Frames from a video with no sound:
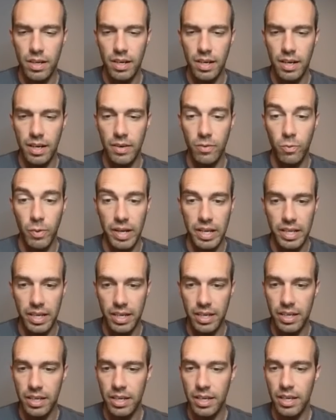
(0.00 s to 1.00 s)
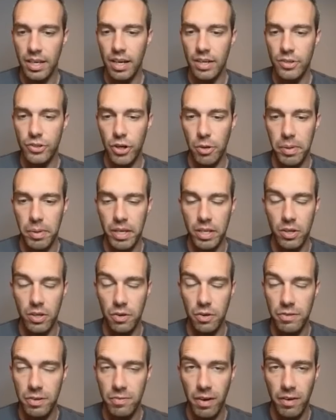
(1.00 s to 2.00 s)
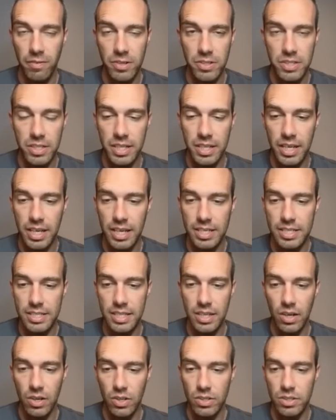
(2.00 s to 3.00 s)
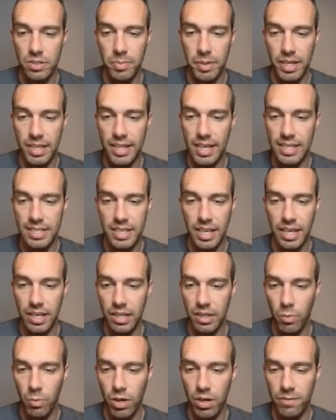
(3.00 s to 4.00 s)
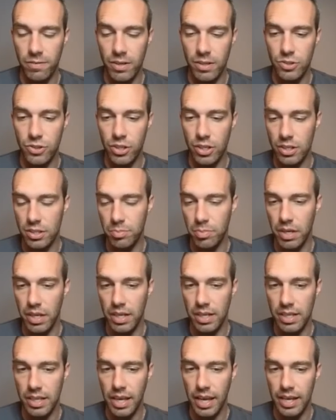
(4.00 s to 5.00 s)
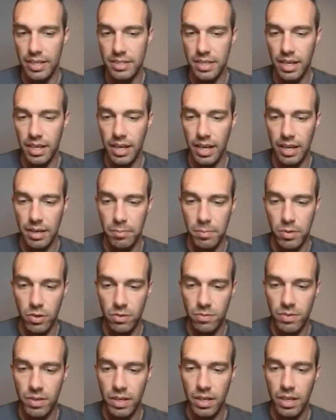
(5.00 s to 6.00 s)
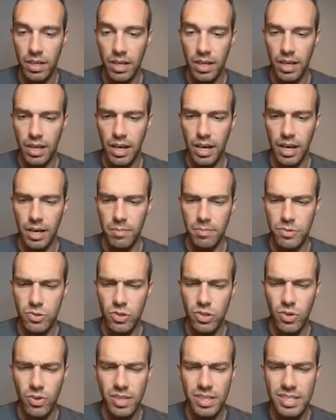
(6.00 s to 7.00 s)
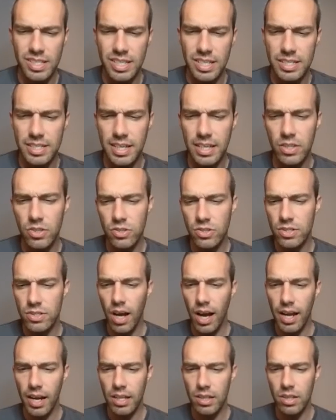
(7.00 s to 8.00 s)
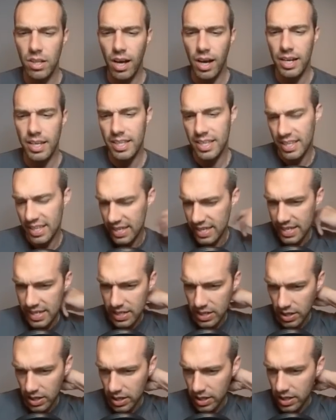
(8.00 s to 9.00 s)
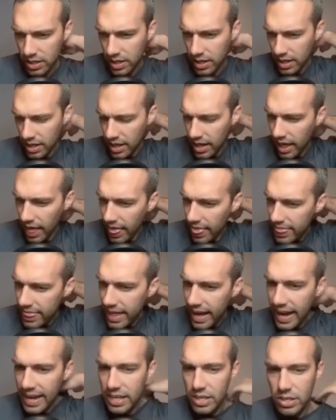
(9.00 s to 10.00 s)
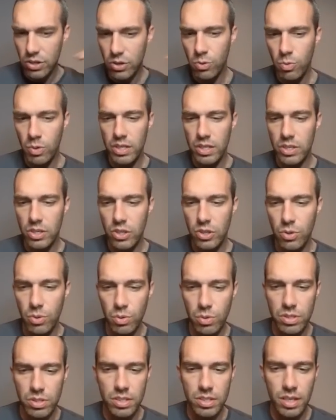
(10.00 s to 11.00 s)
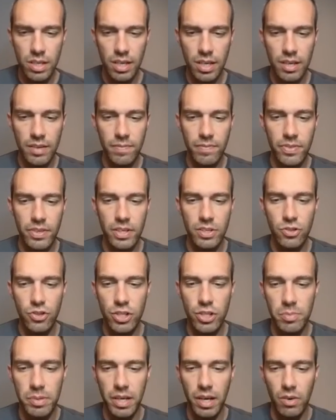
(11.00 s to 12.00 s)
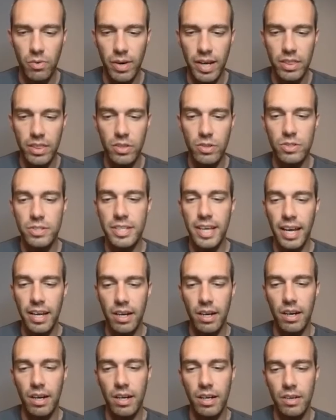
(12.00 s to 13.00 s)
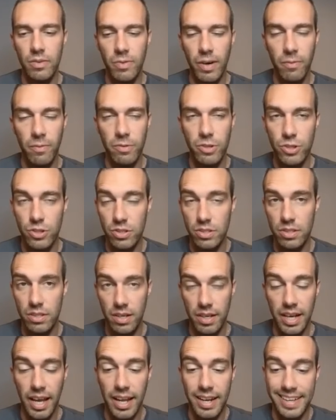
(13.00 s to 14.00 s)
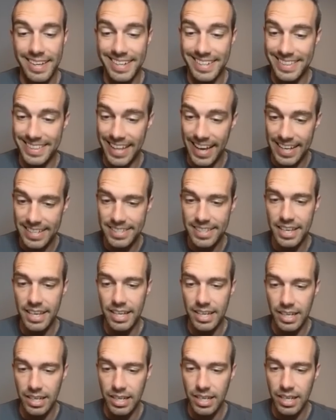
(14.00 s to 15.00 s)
raiding. Sharpedo, if you've ever seen it, is the ultimate glass cannon, the waterfall chunks, but it can't take any move. So you go on this list, and there's not a lot here that you would use in GBL, right? There's Gengar, right, which is, again, a glass cannon.